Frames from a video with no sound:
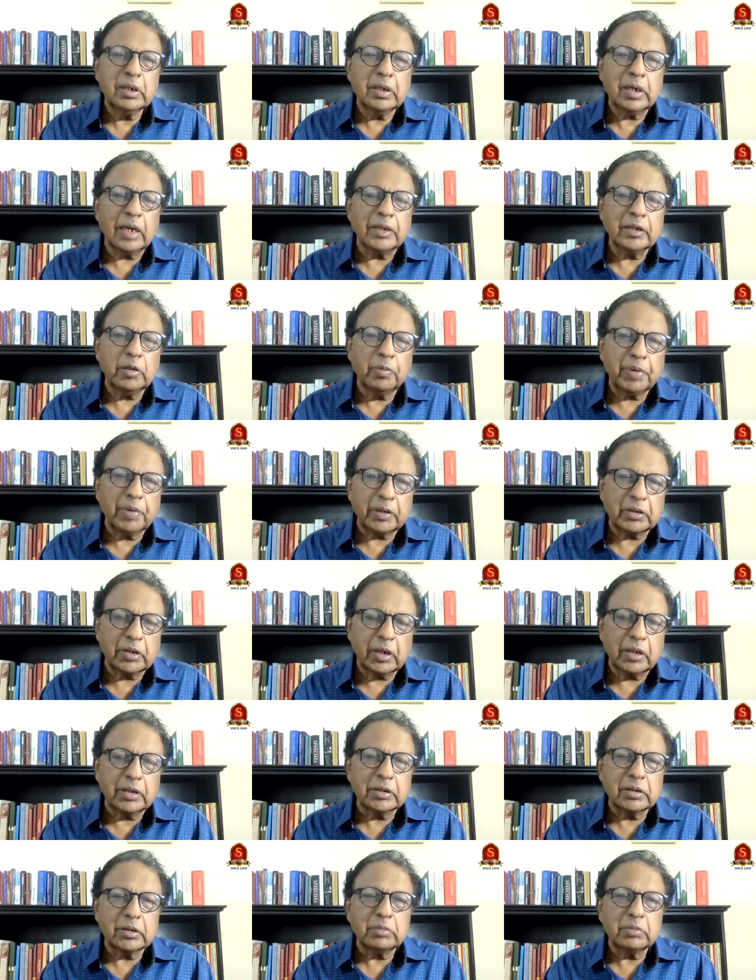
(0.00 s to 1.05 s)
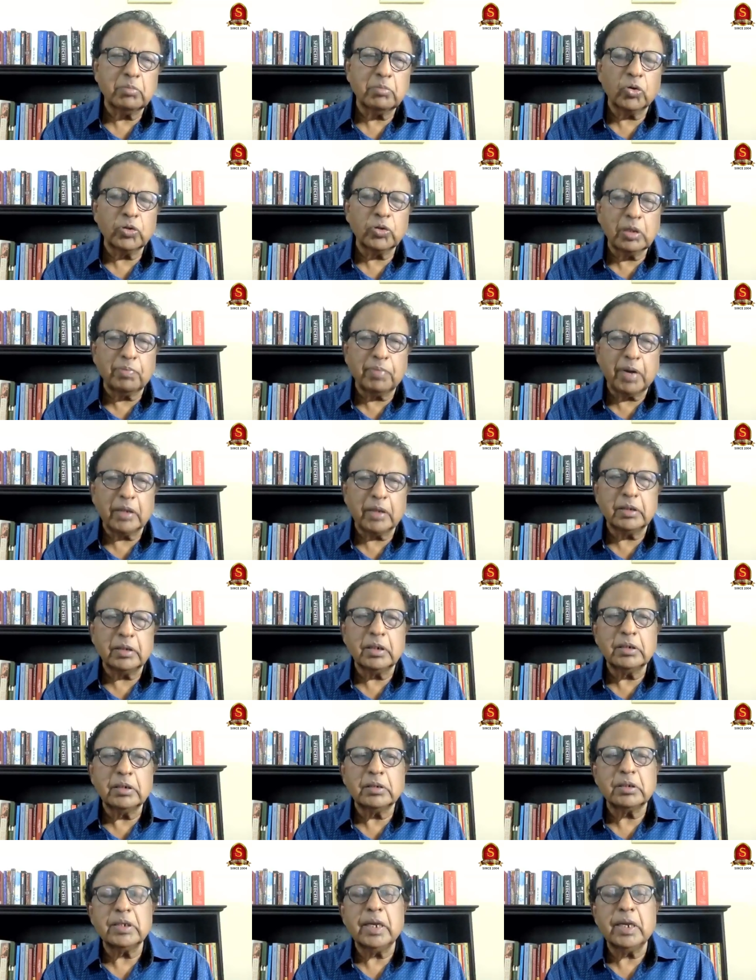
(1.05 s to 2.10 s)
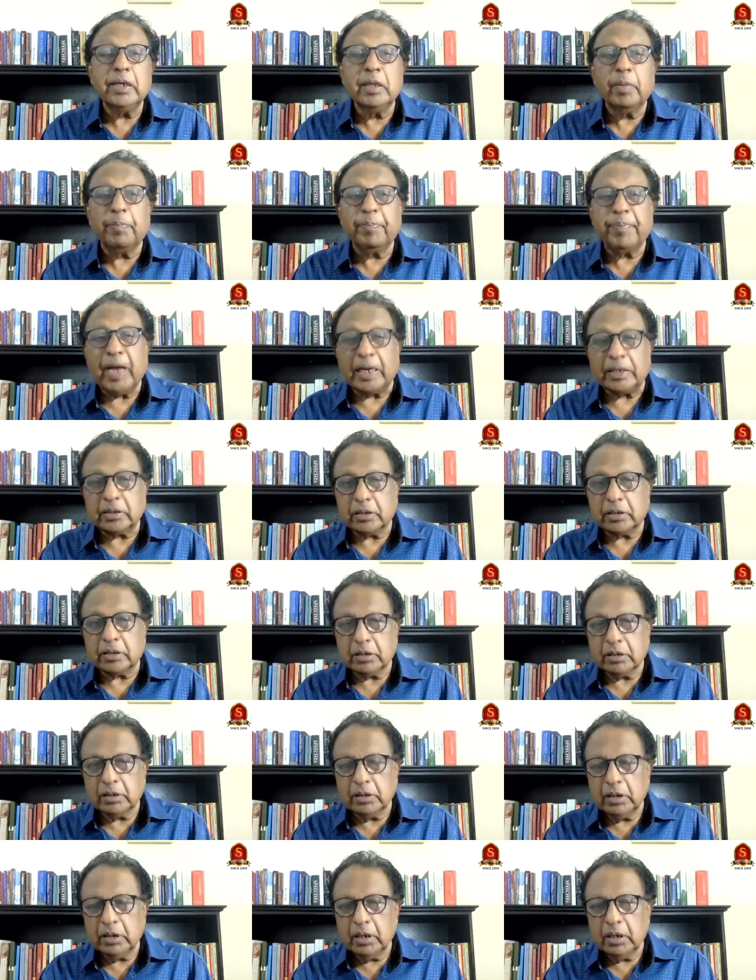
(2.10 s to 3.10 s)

Rajapaksas, both the brothers, in the past.